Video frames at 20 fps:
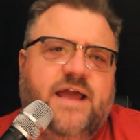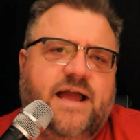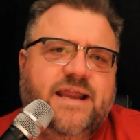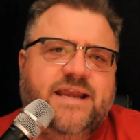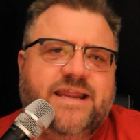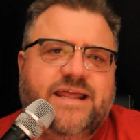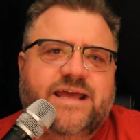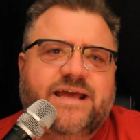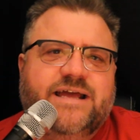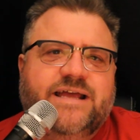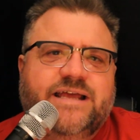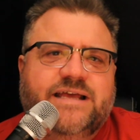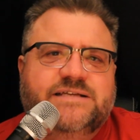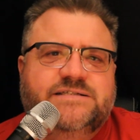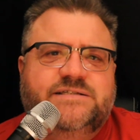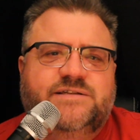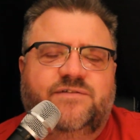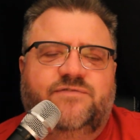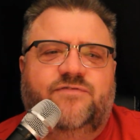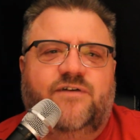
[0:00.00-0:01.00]
idea
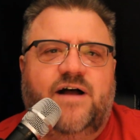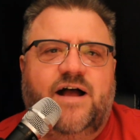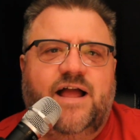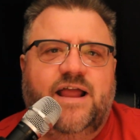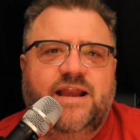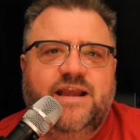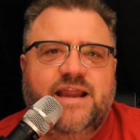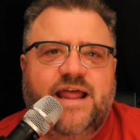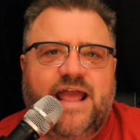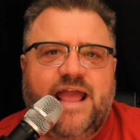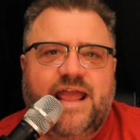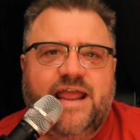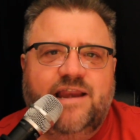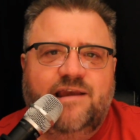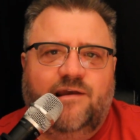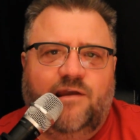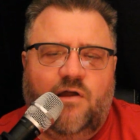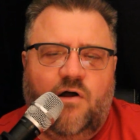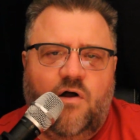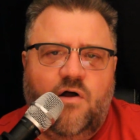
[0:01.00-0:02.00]
is to find a
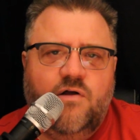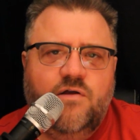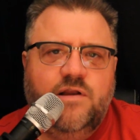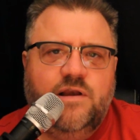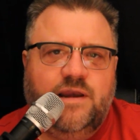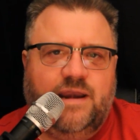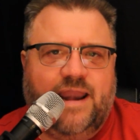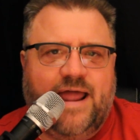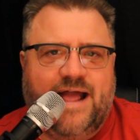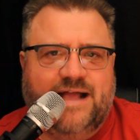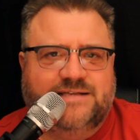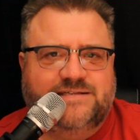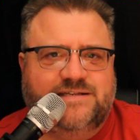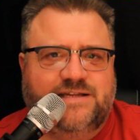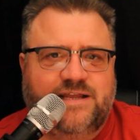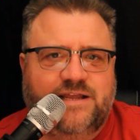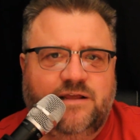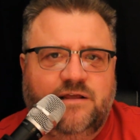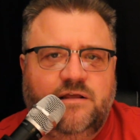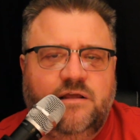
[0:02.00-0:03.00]

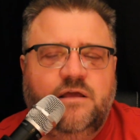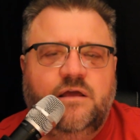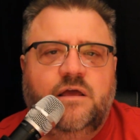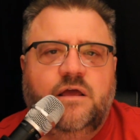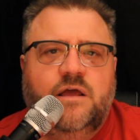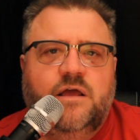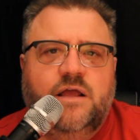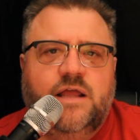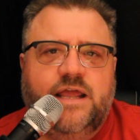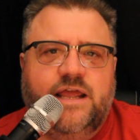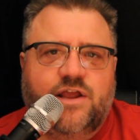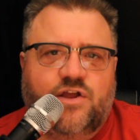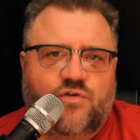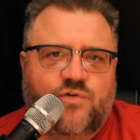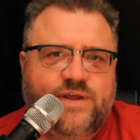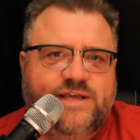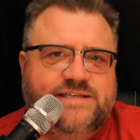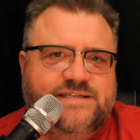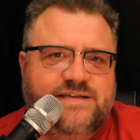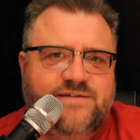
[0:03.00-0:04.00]
long-lasting,
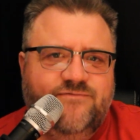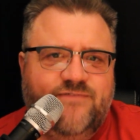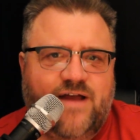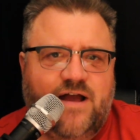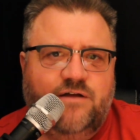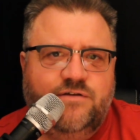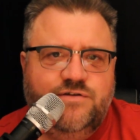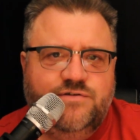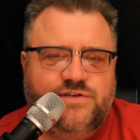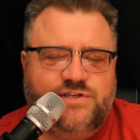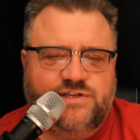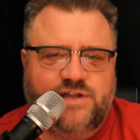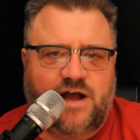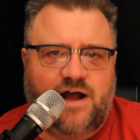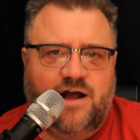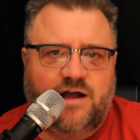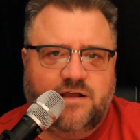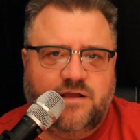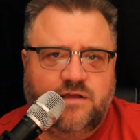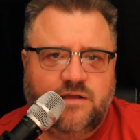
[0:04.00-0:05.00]
increasing value
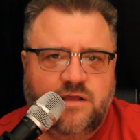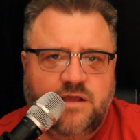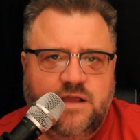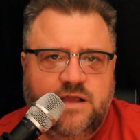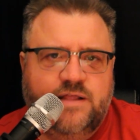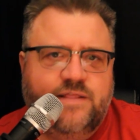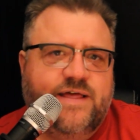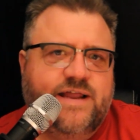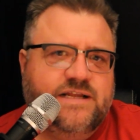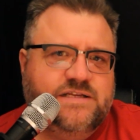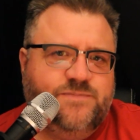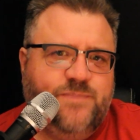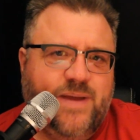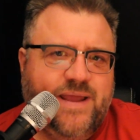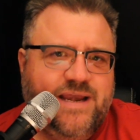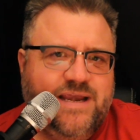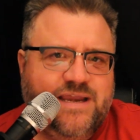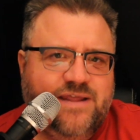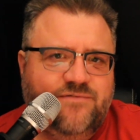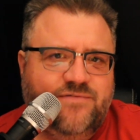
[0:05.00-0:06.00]
stock that has
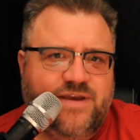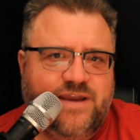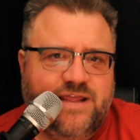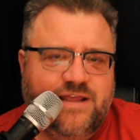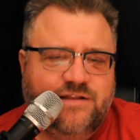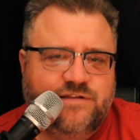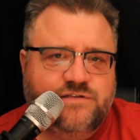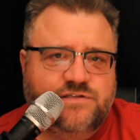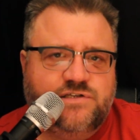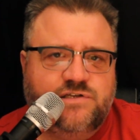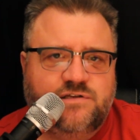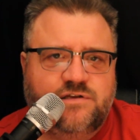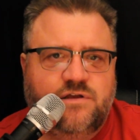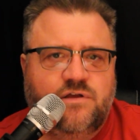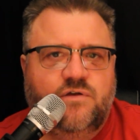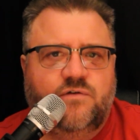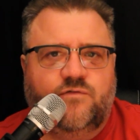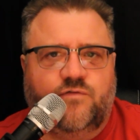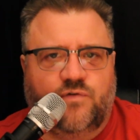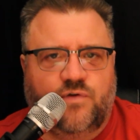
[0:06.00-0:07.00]
paid dividends
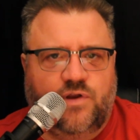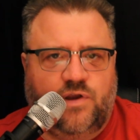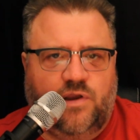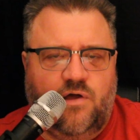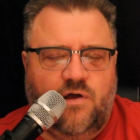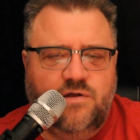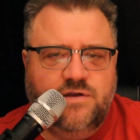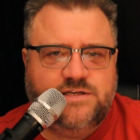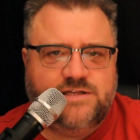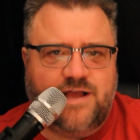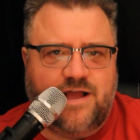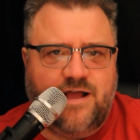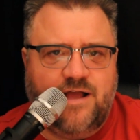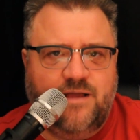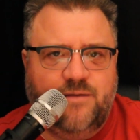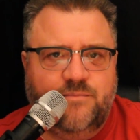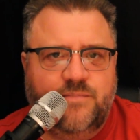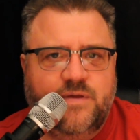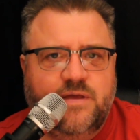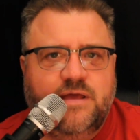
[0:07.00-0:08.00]
for a long
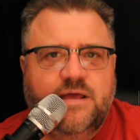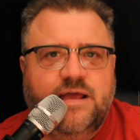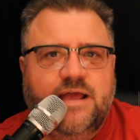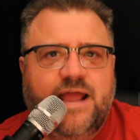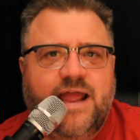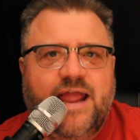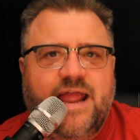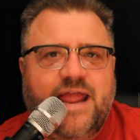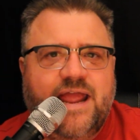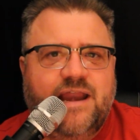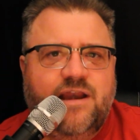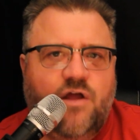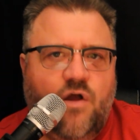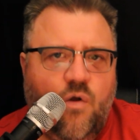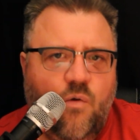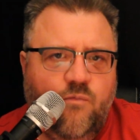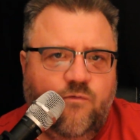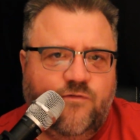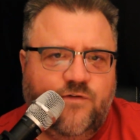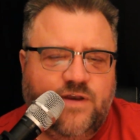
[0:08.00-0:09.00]
time and
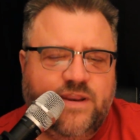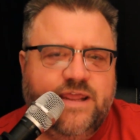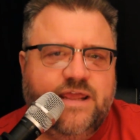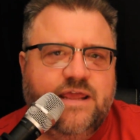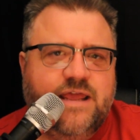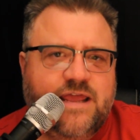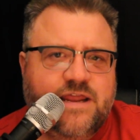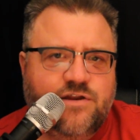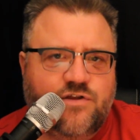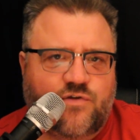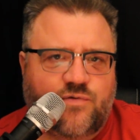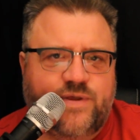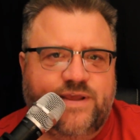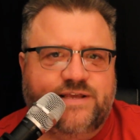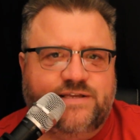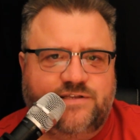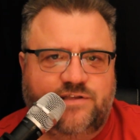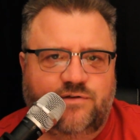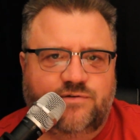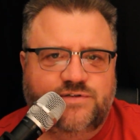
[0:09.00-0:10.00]
hopefully
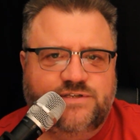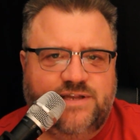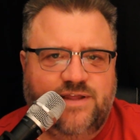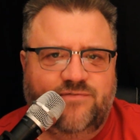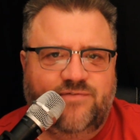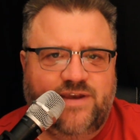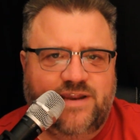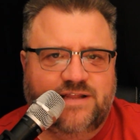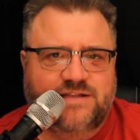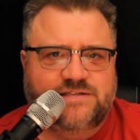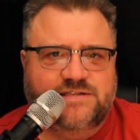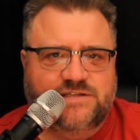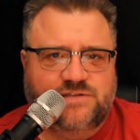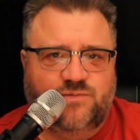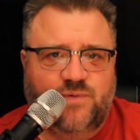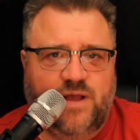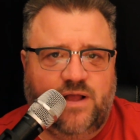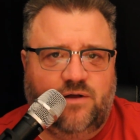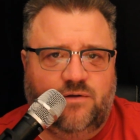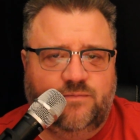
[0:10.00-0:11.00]
increase those dividends as
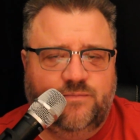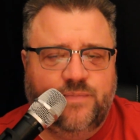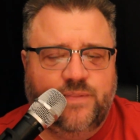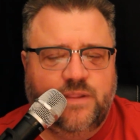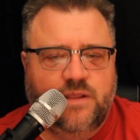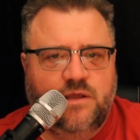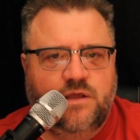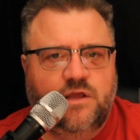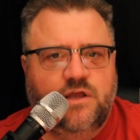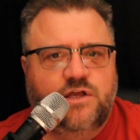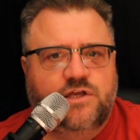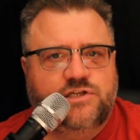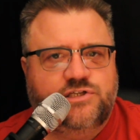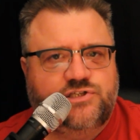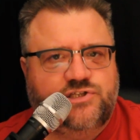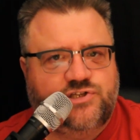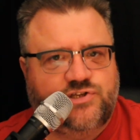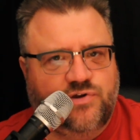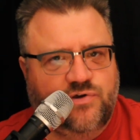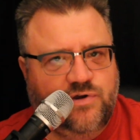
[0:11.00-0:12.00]
well.
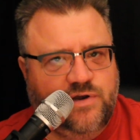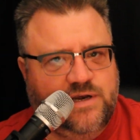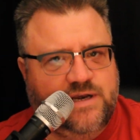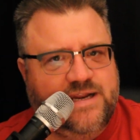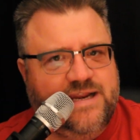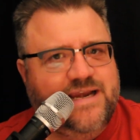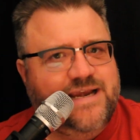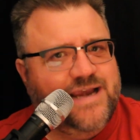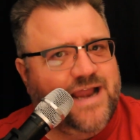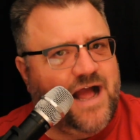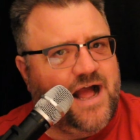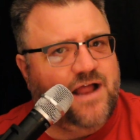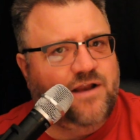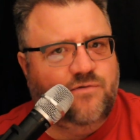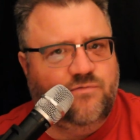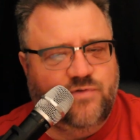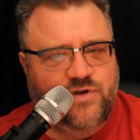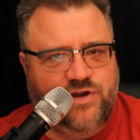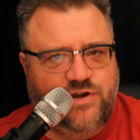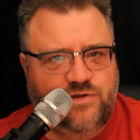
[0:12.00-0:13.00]
Certainly not
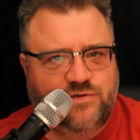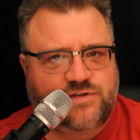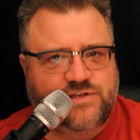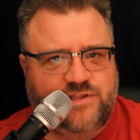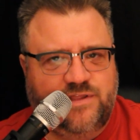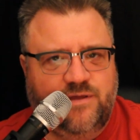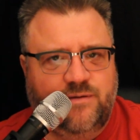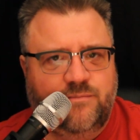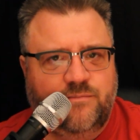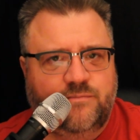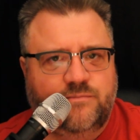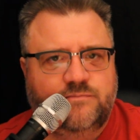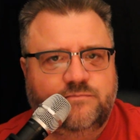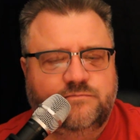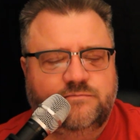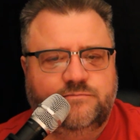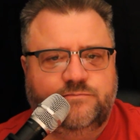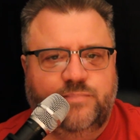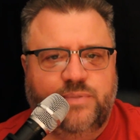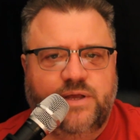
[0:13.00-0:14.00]
reduce them,
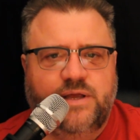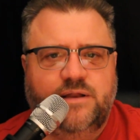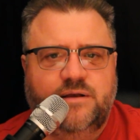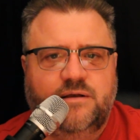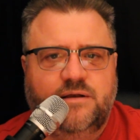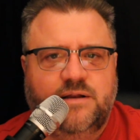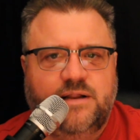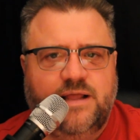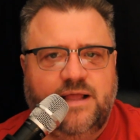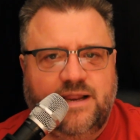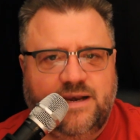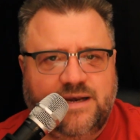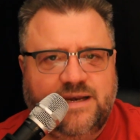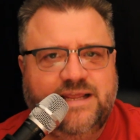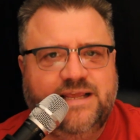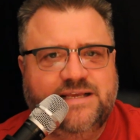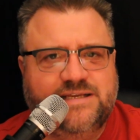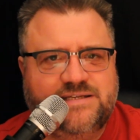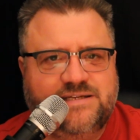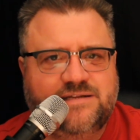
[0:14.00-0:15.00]
but at
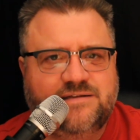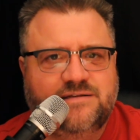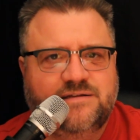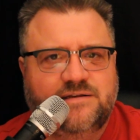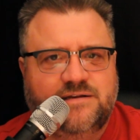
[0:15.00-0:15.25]
least